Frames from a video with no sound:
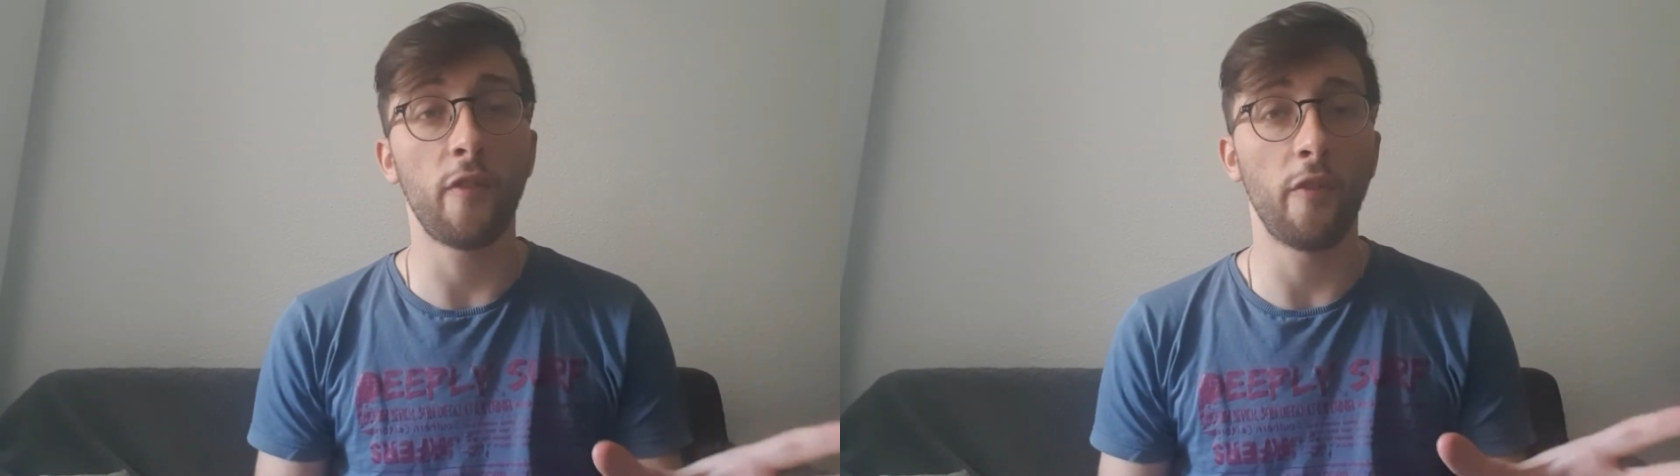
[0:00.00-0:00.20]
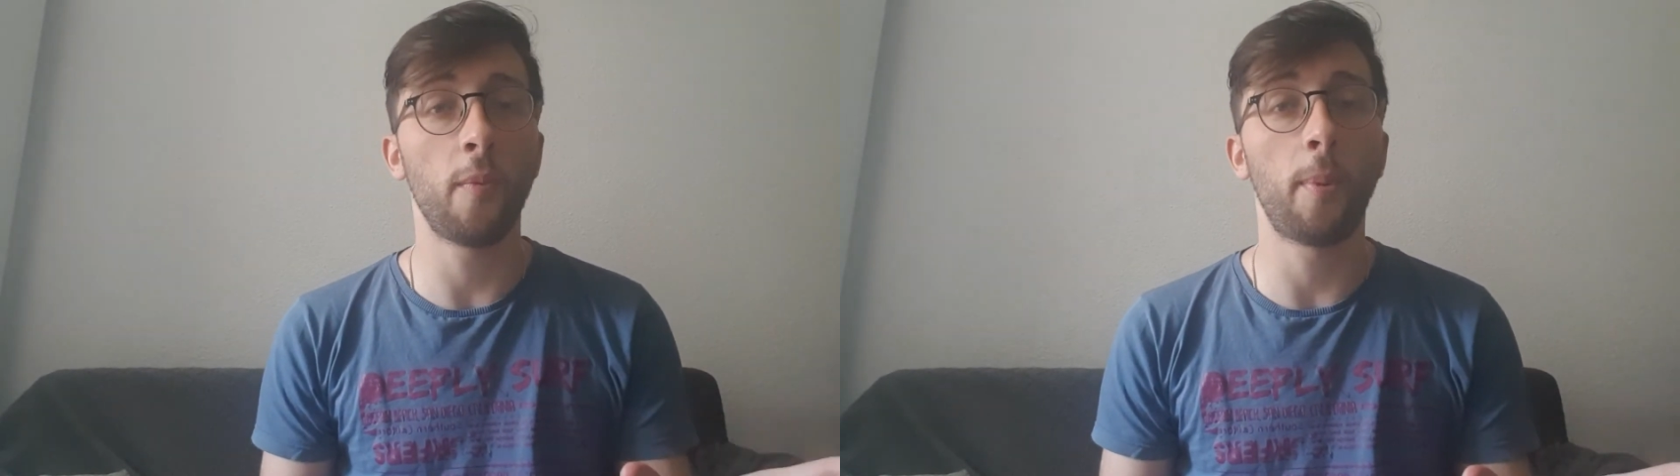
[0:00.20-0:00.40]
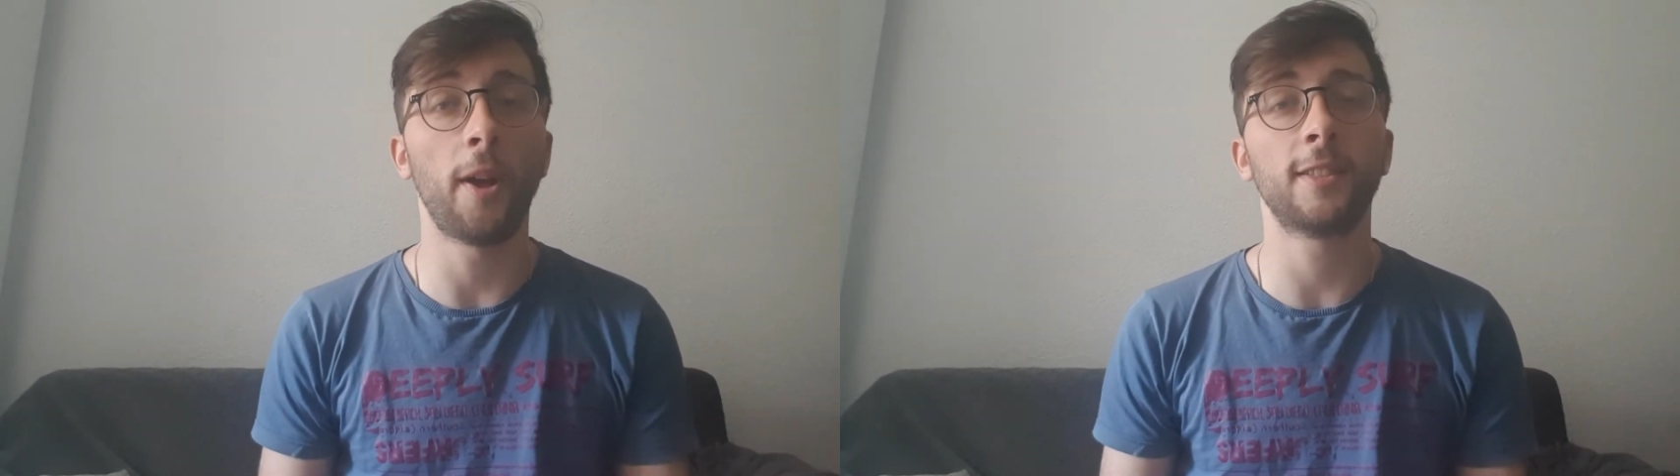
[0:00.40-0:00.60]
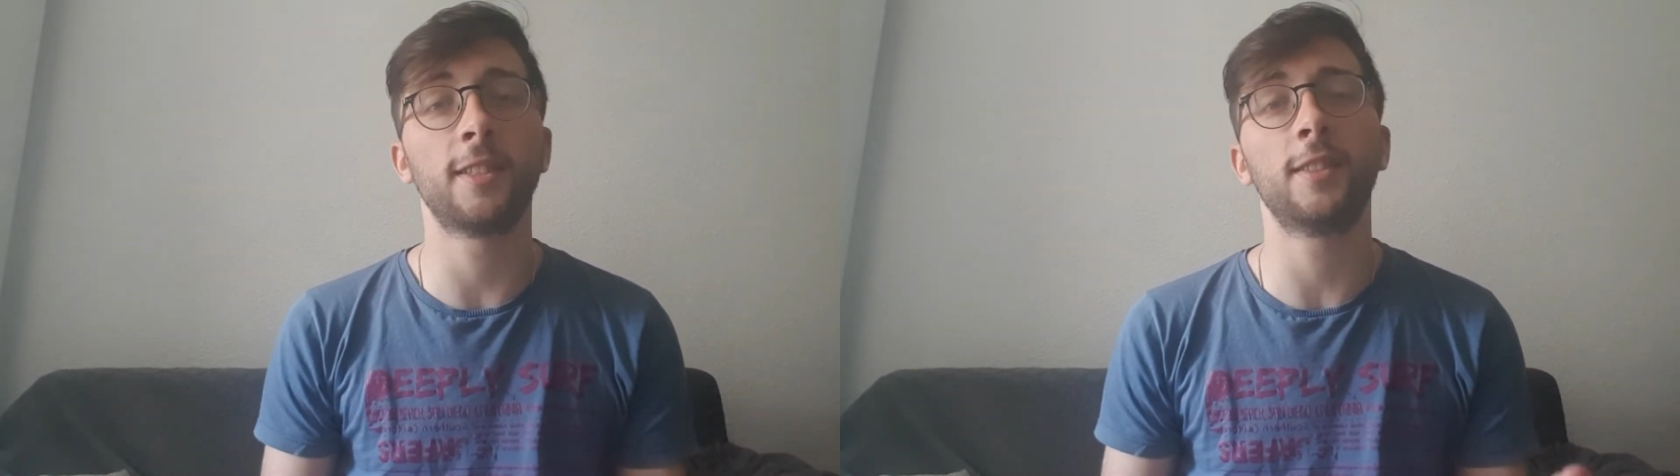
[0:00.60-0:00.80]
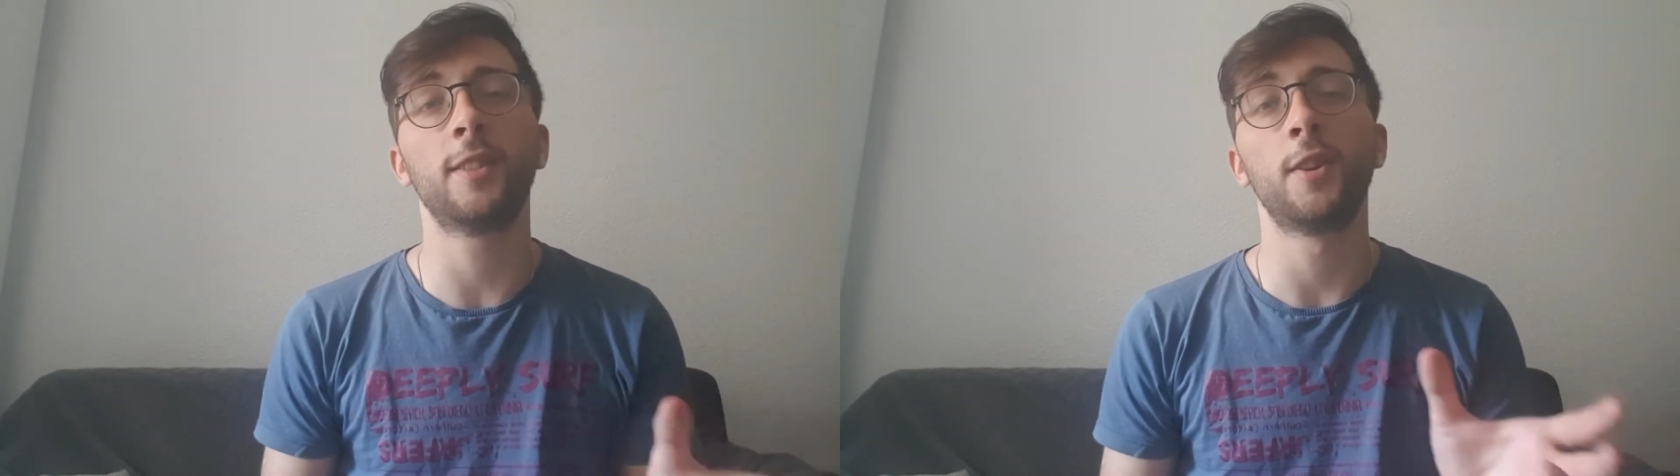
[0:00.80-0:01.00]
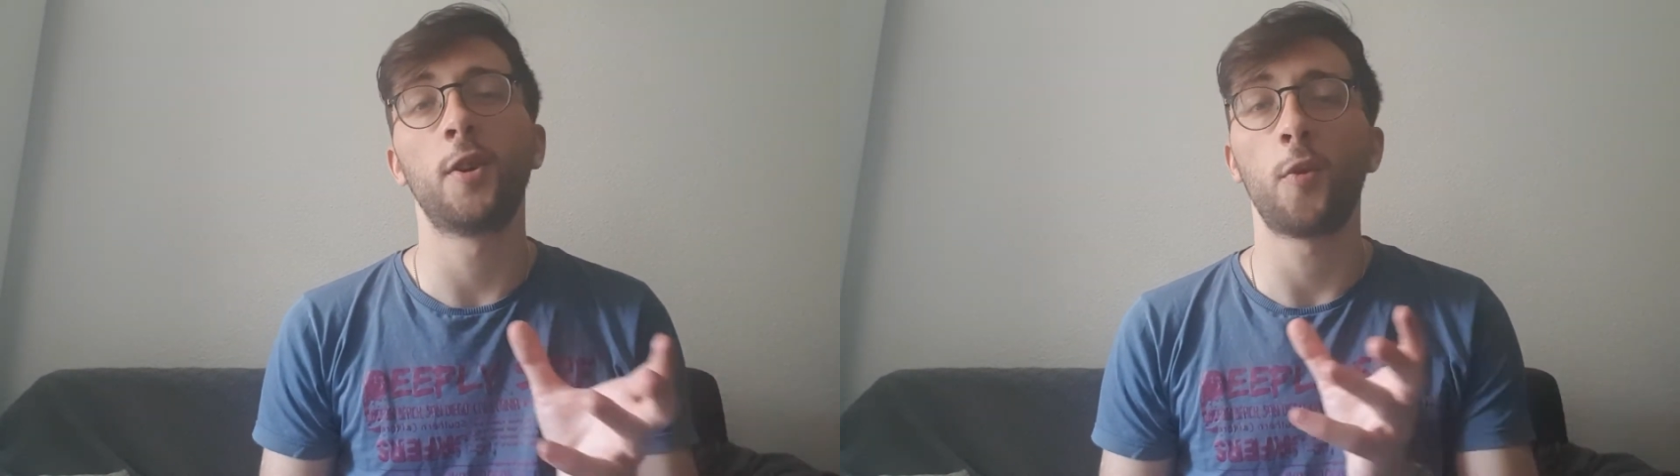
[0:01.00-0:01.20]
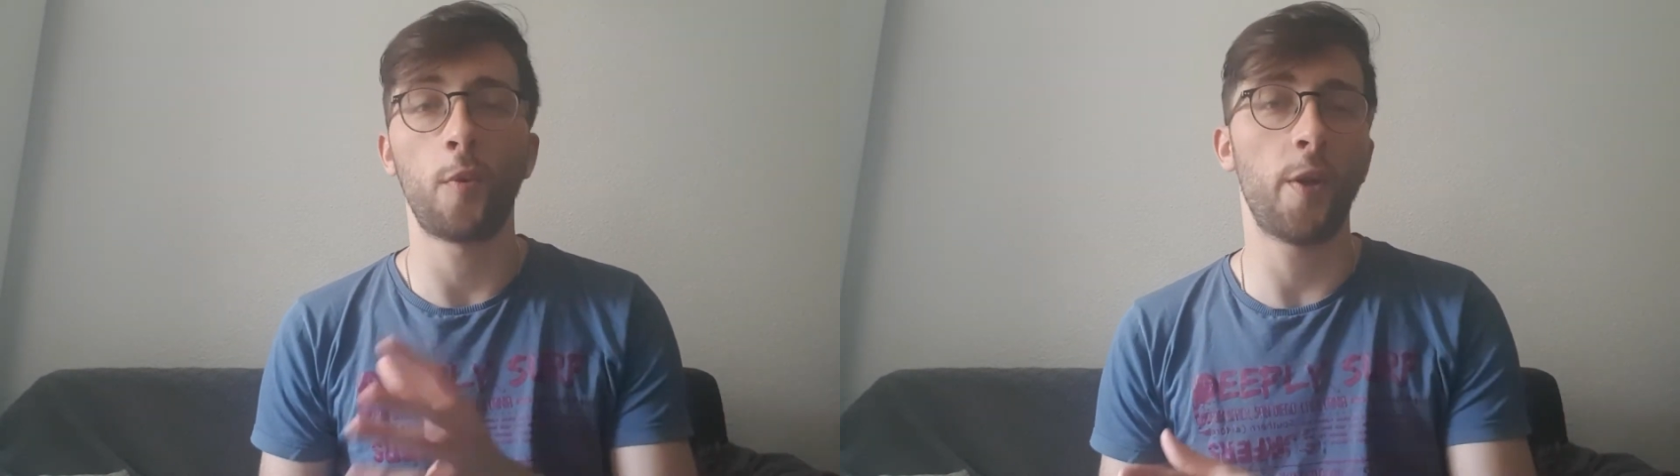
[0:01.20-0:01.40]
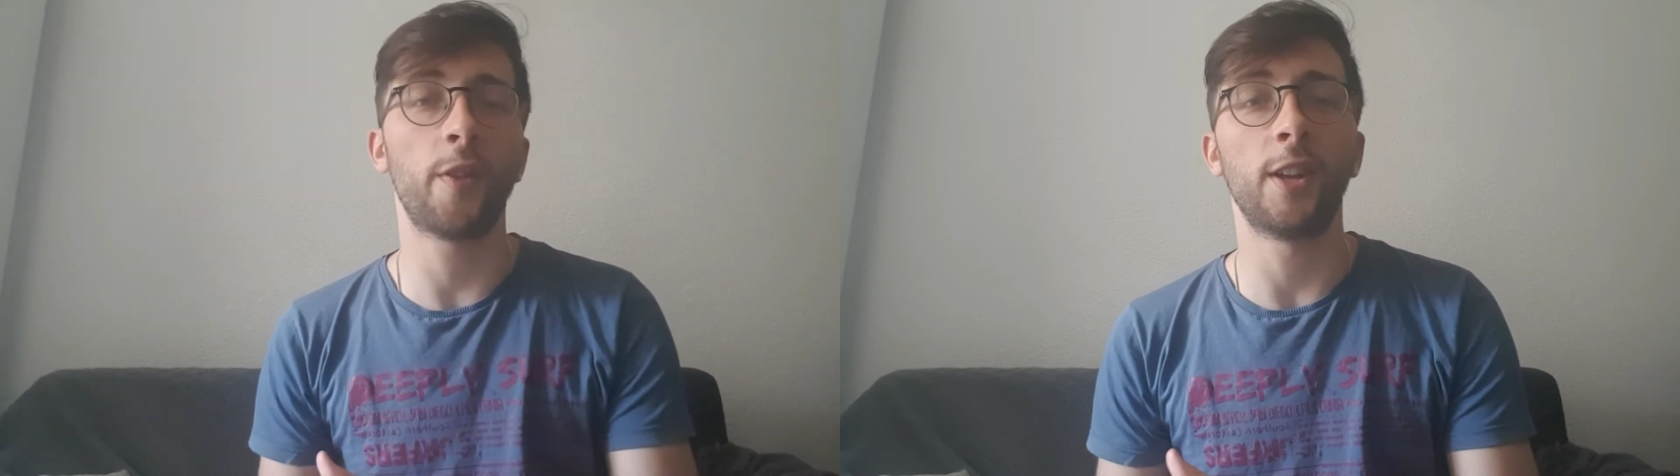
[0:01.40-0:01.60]
of a person
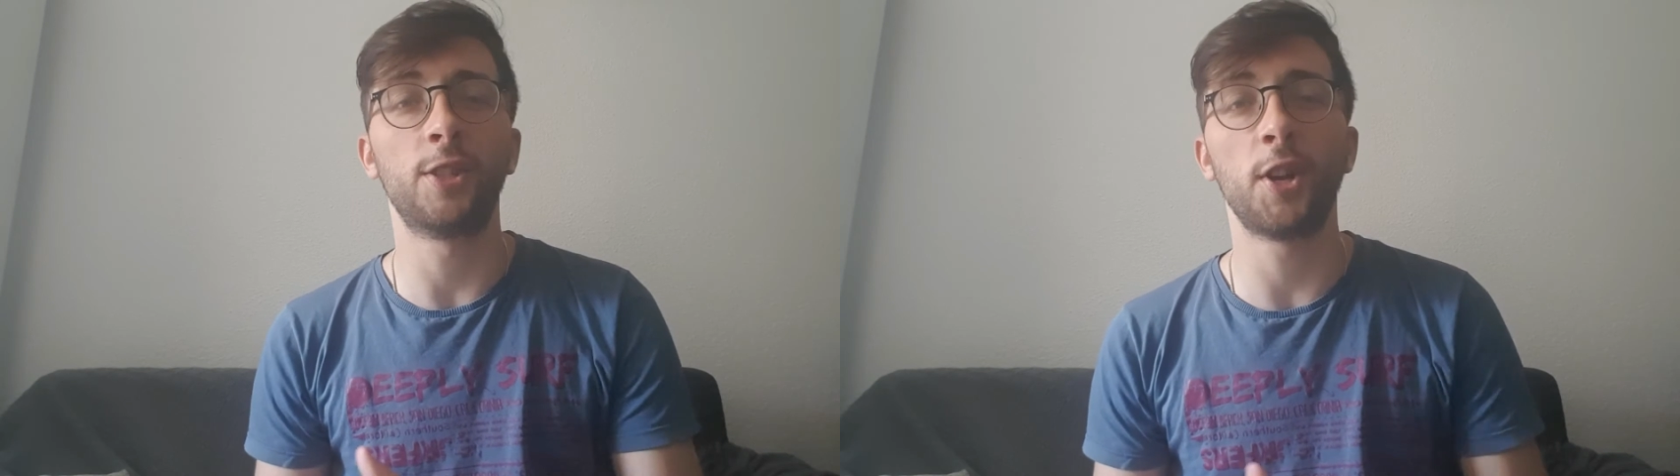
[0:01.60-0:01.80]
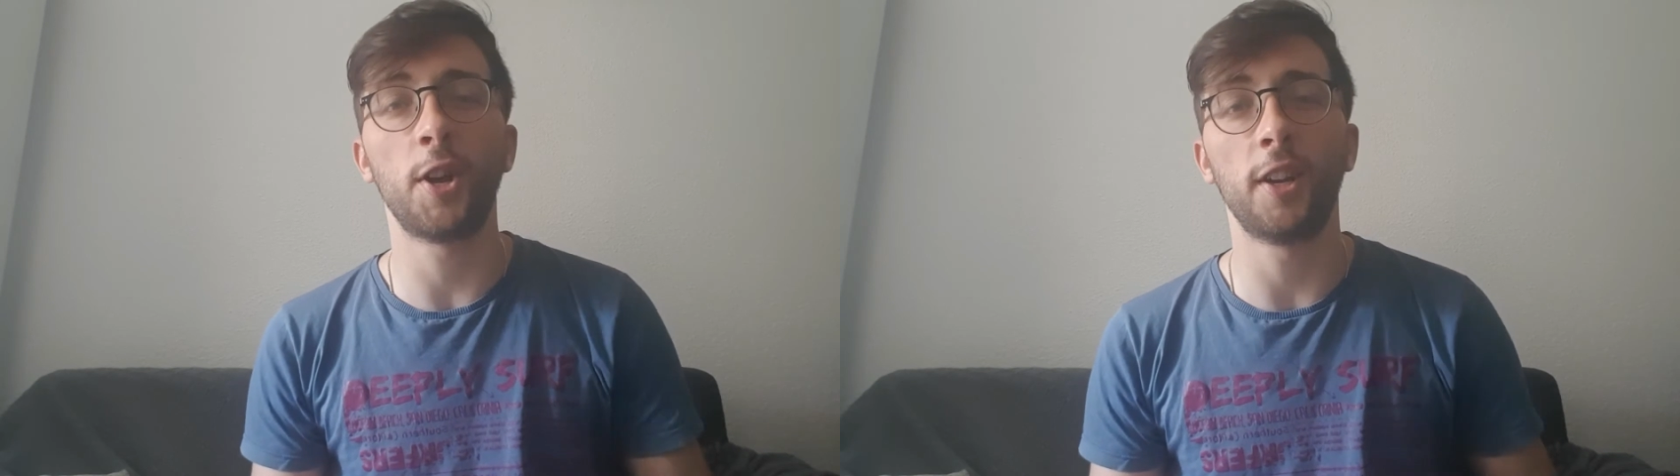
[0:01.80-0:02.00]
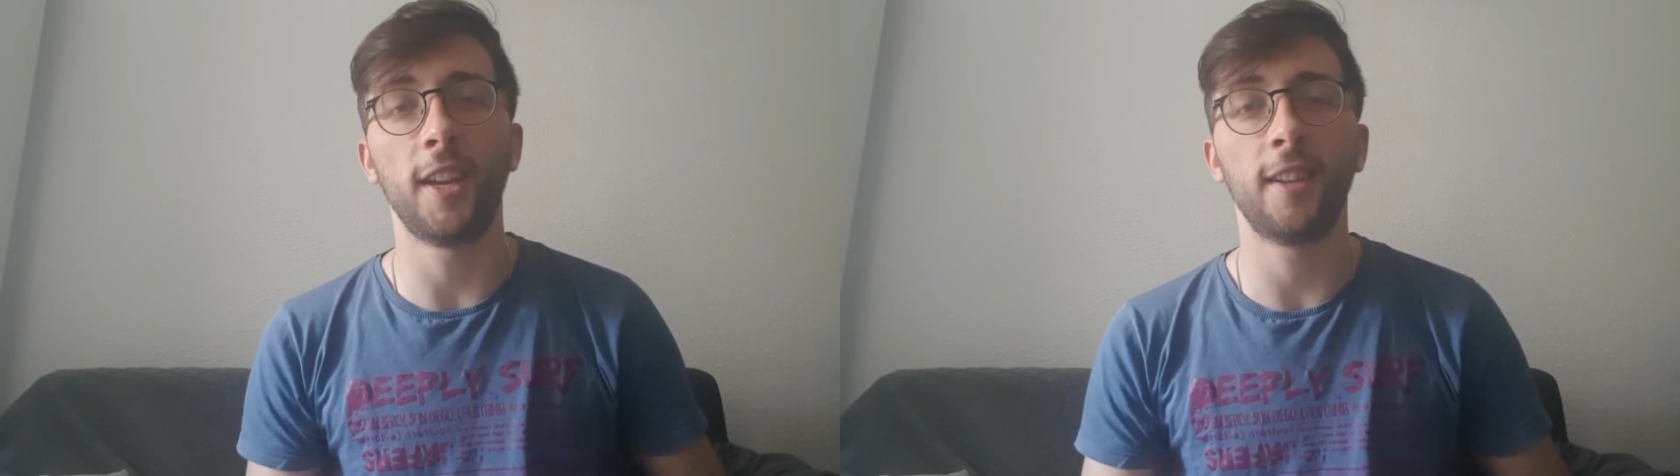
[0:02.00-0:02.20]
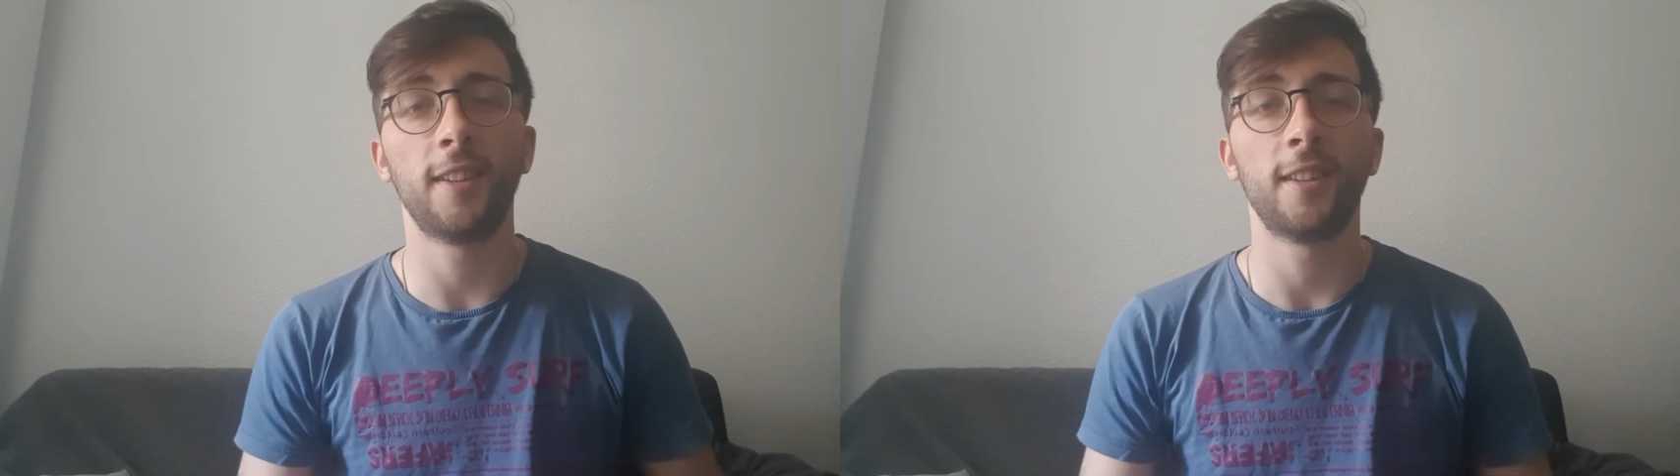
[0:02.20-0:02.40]
with a journey.